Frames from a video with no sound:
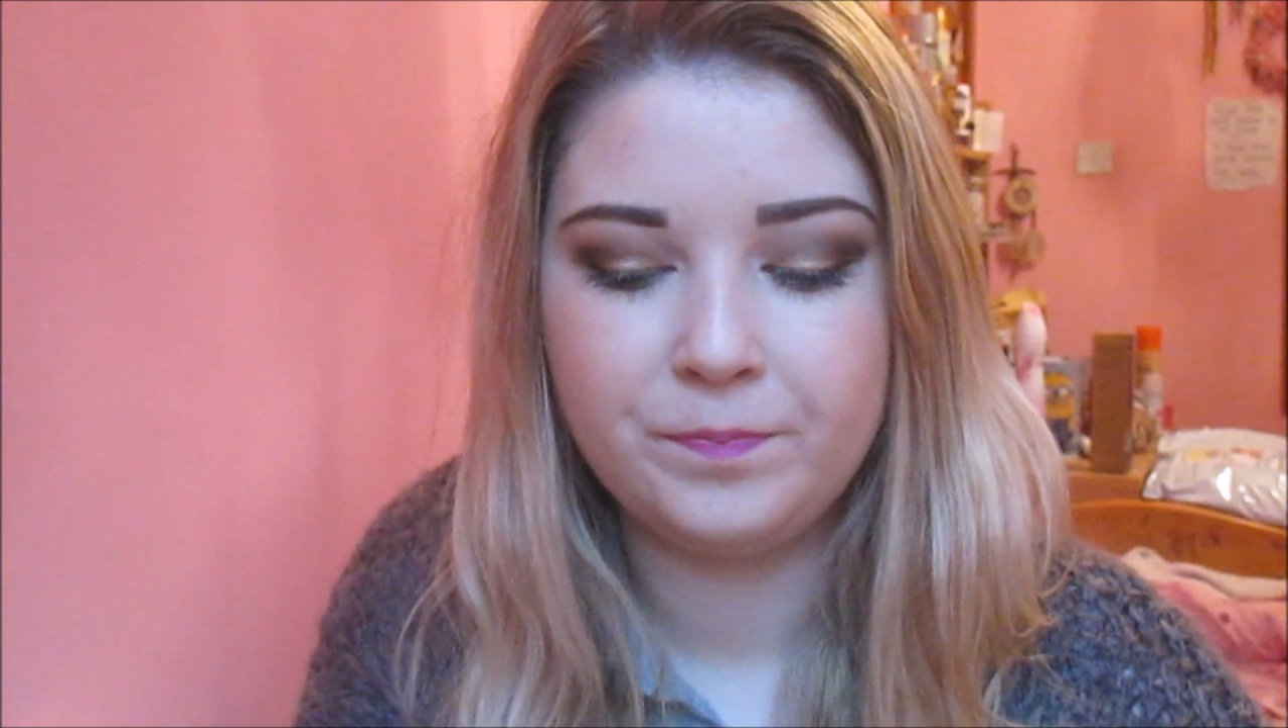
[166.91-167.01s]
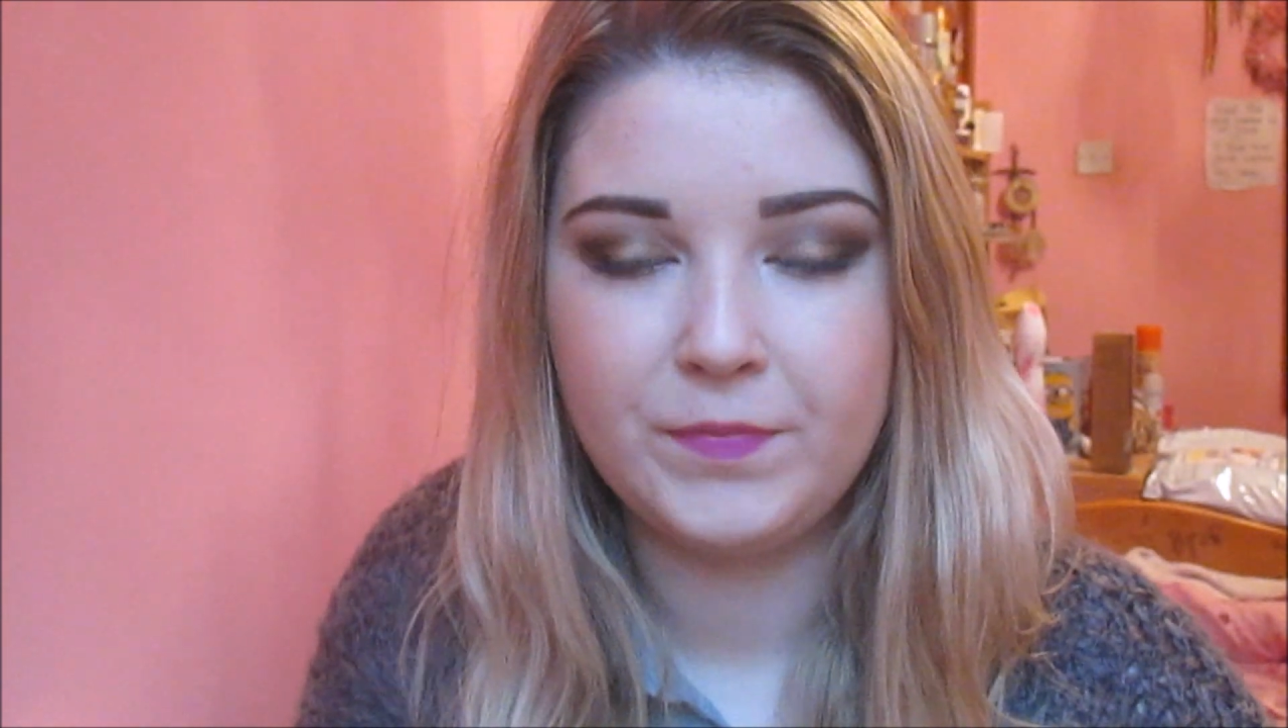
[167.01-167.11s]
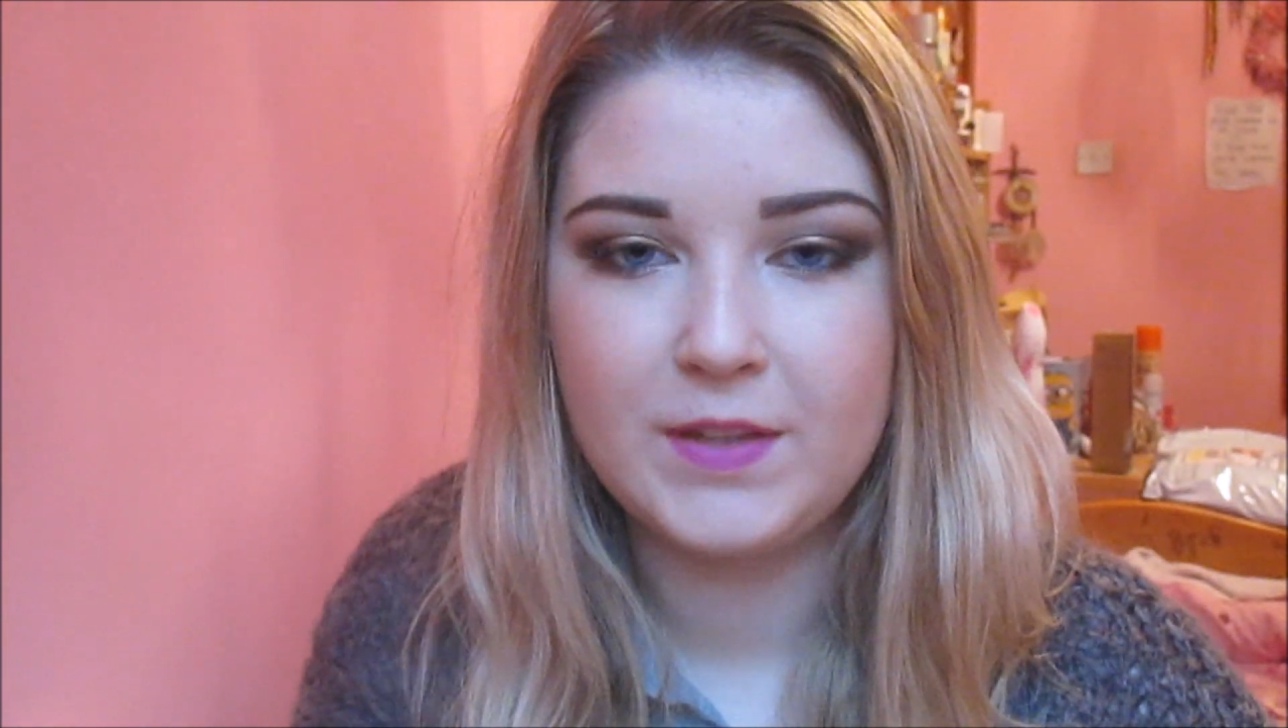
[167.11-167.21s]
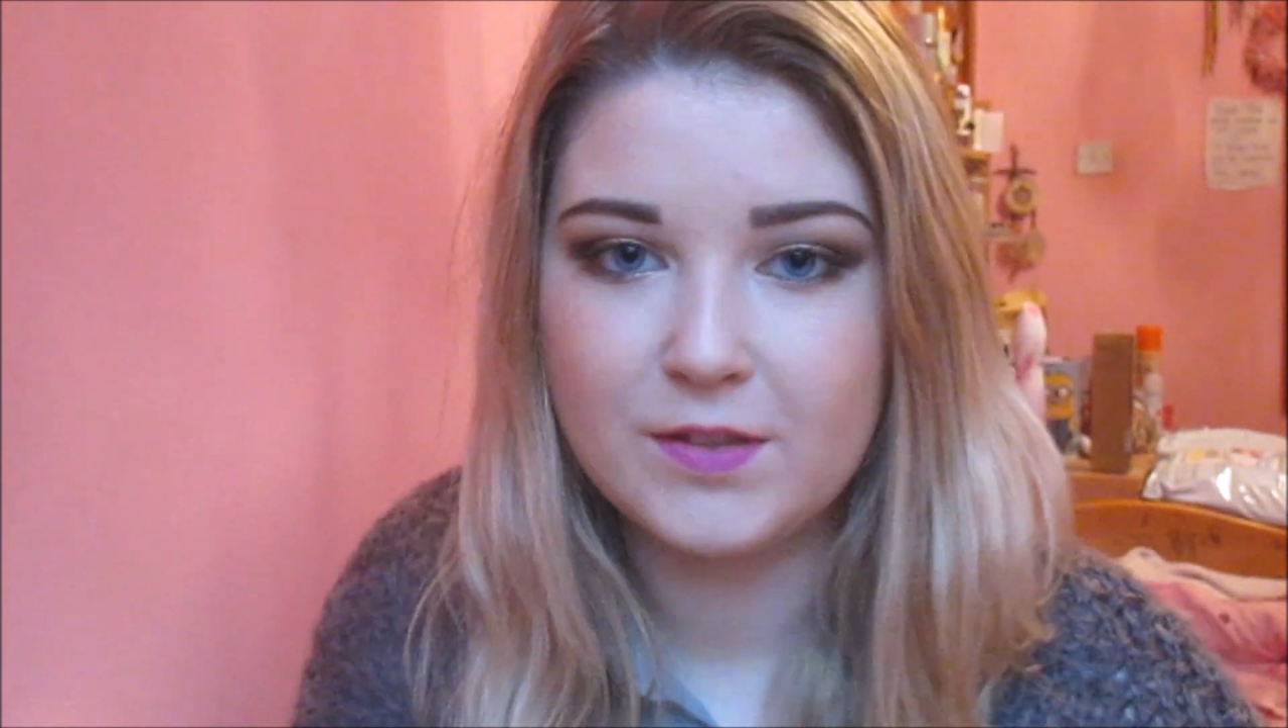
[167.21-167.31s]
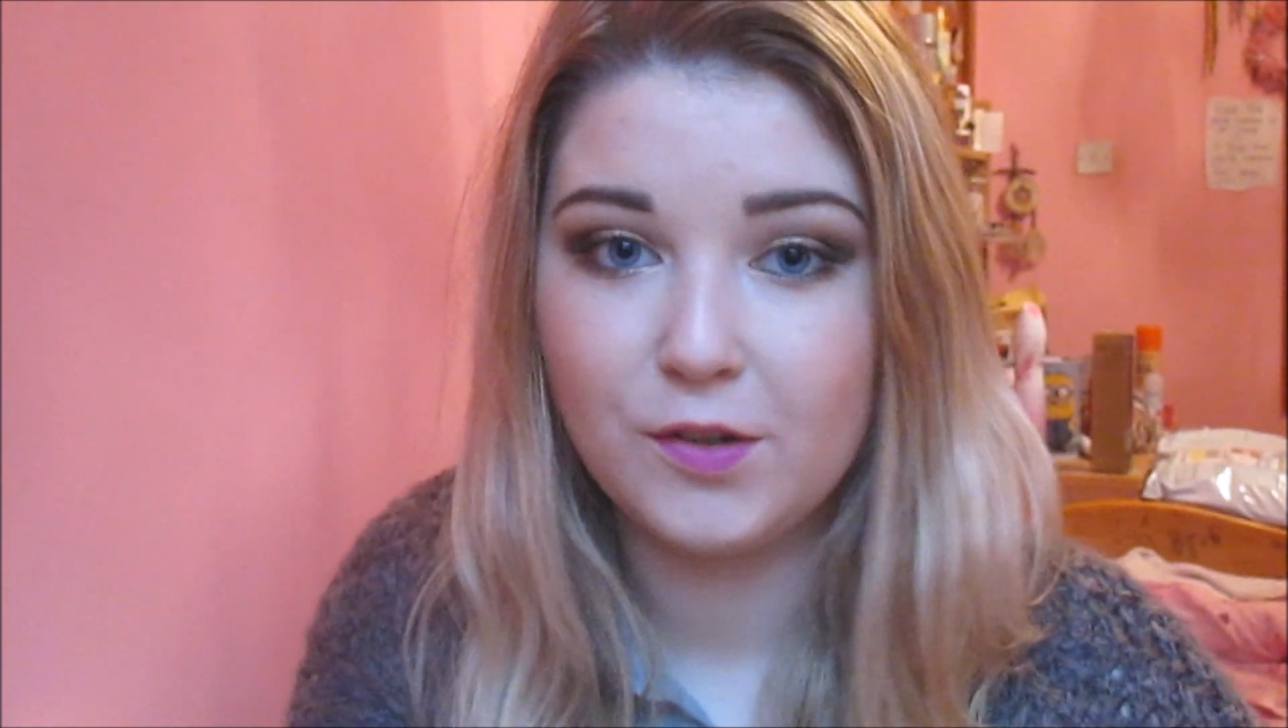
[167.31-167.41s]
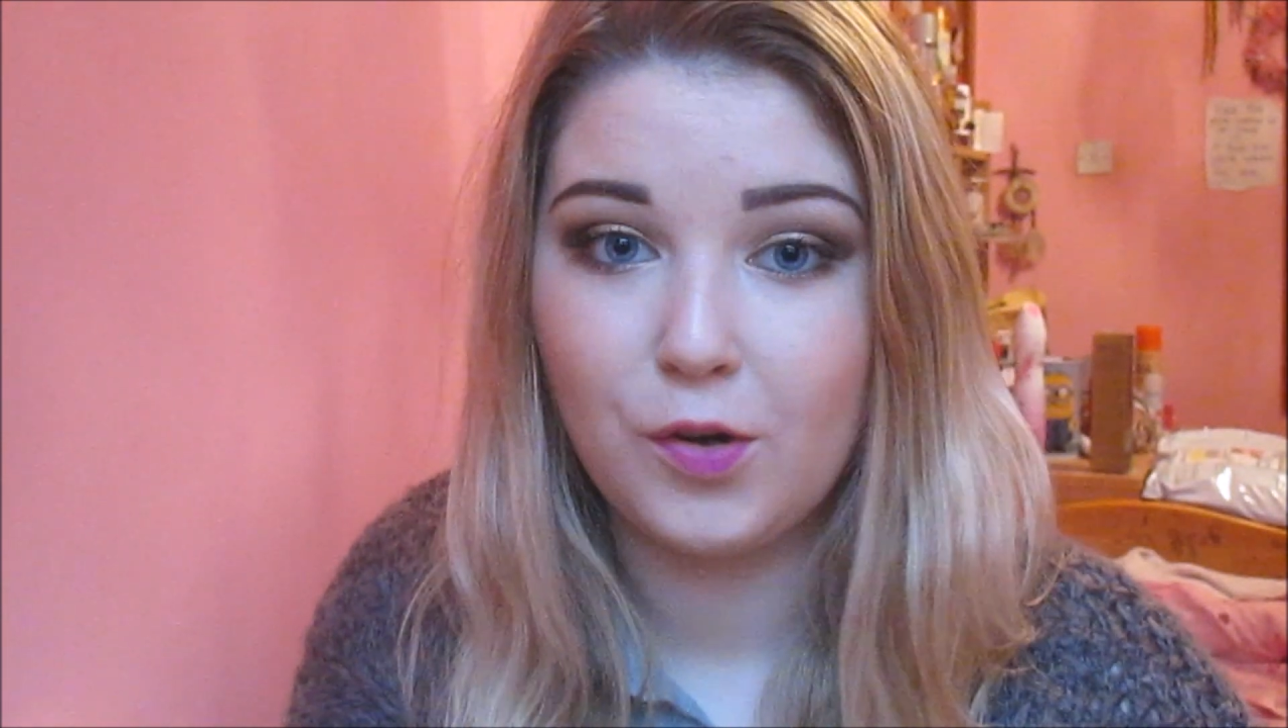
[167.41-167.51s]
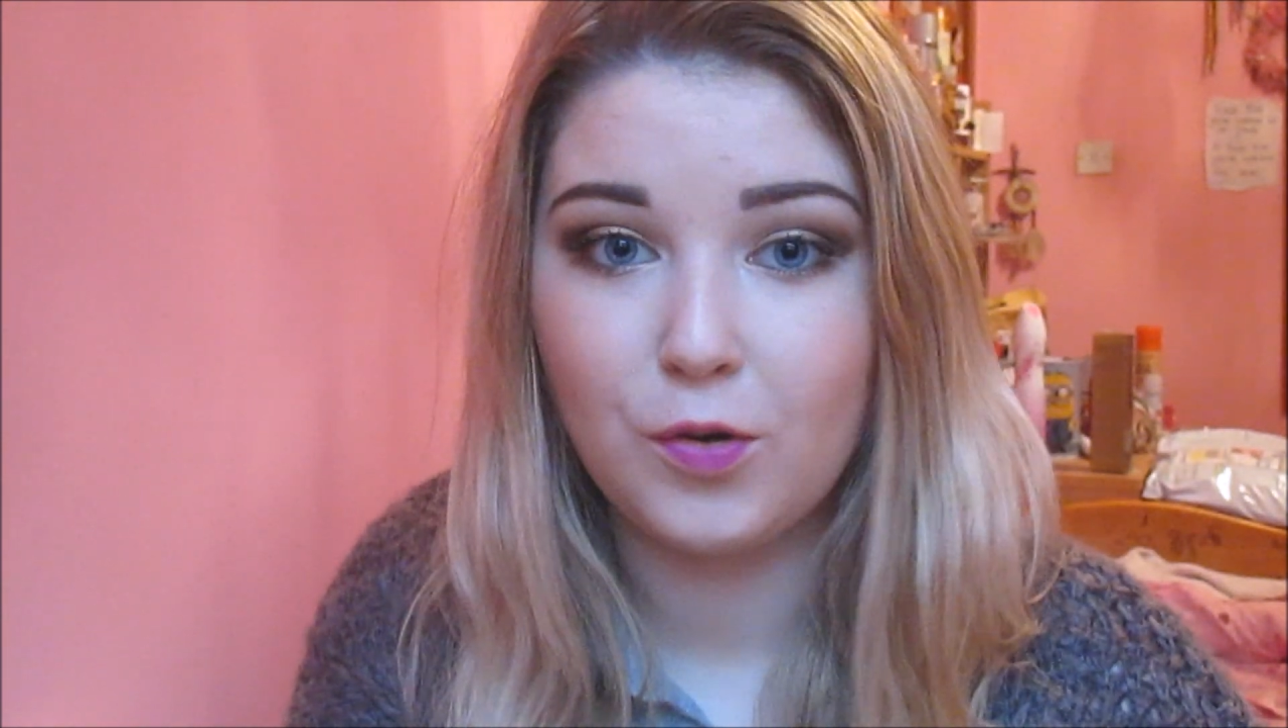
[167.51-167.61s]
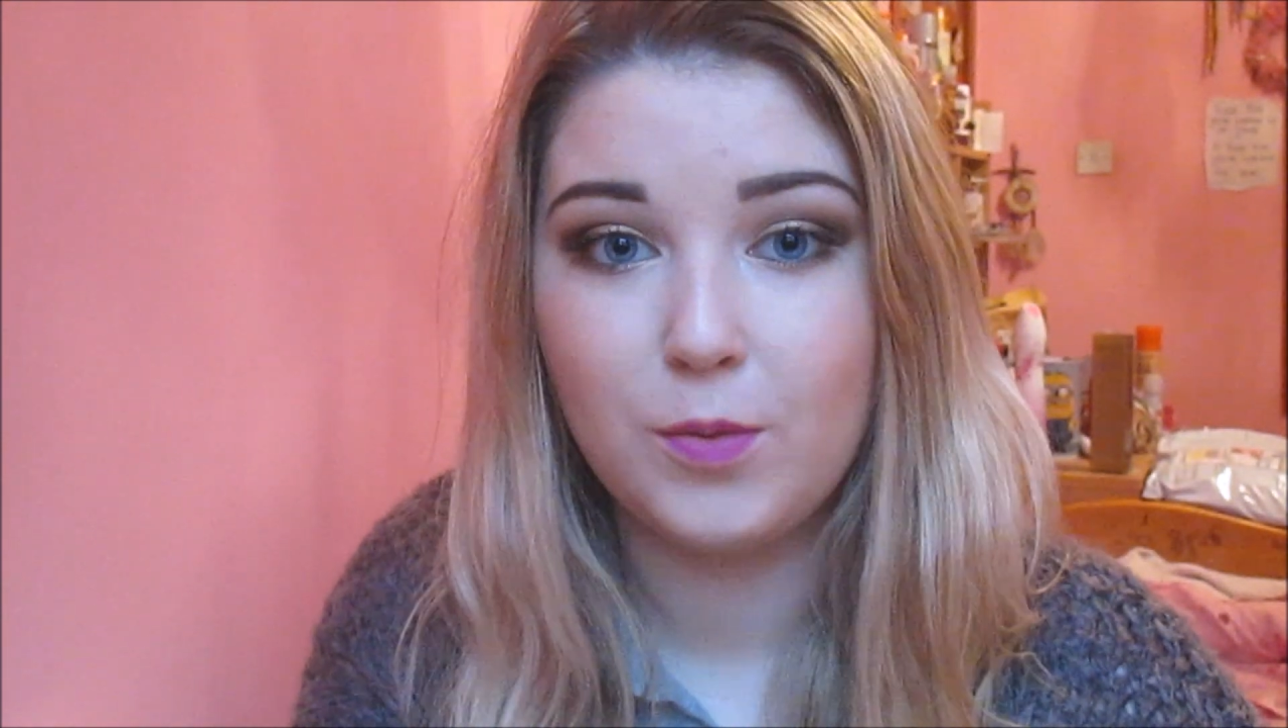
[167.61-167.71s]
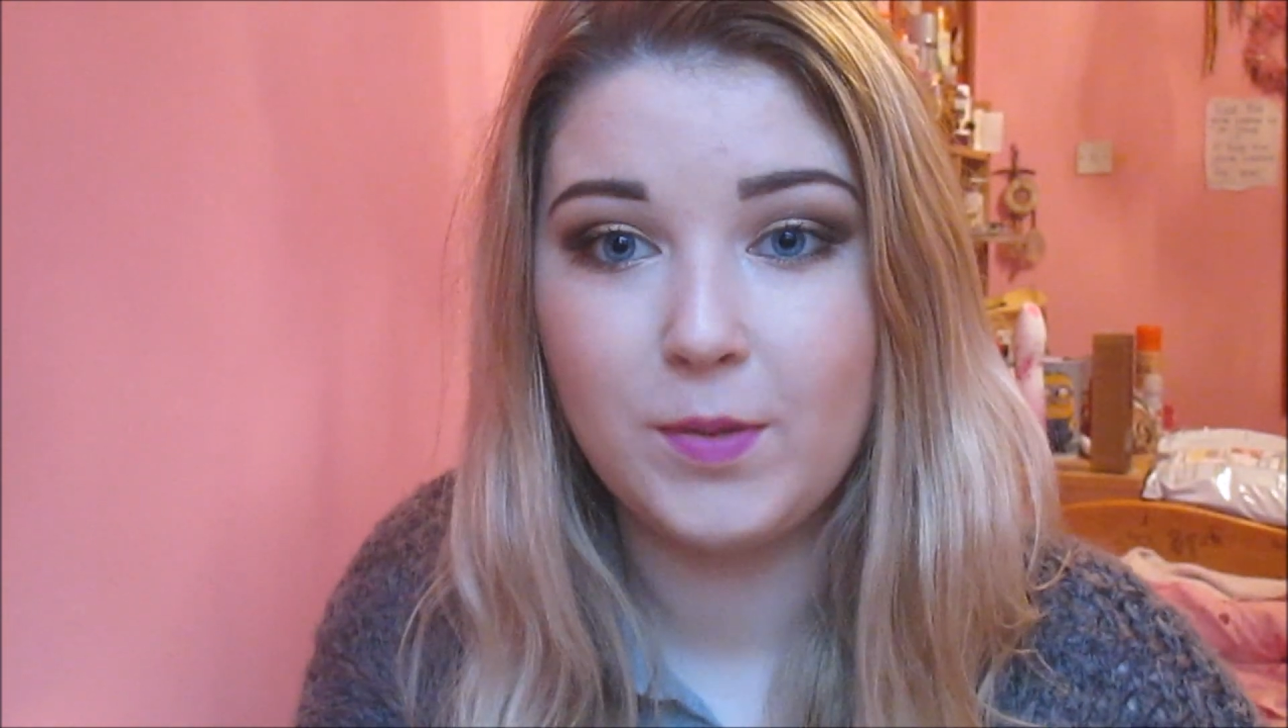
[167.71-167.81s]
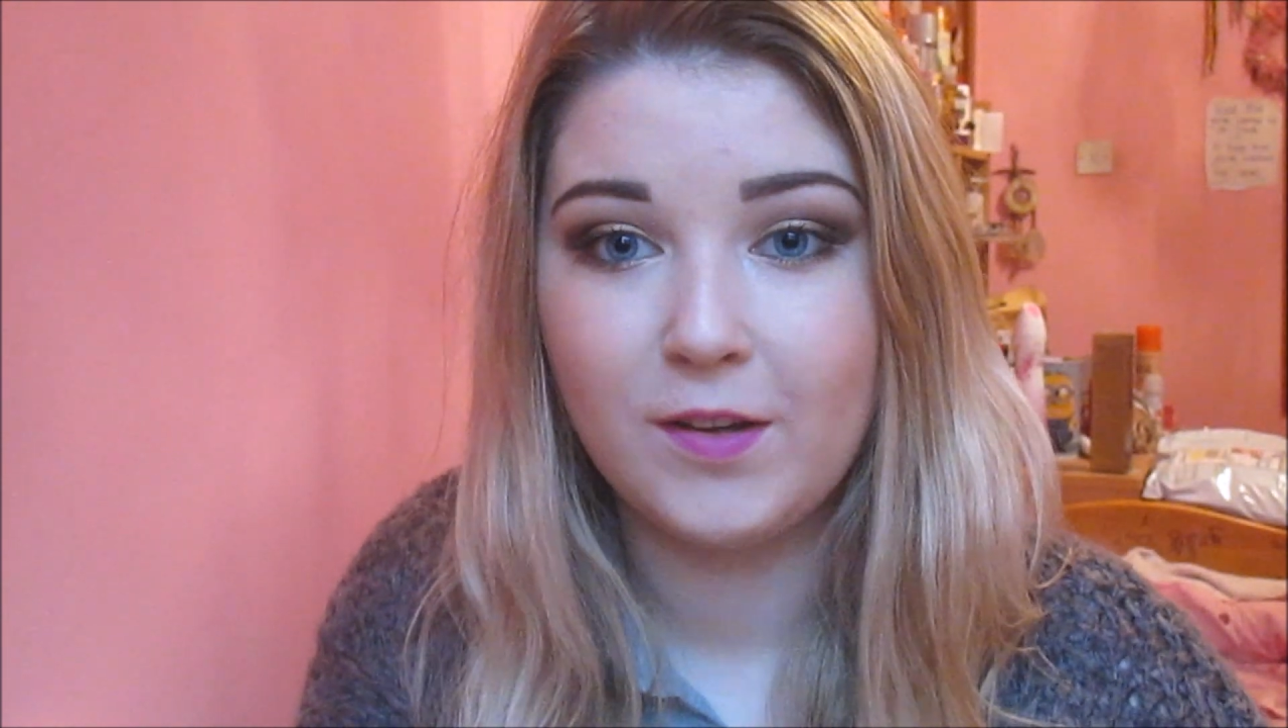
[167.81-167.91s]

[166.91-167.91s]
these are all going to be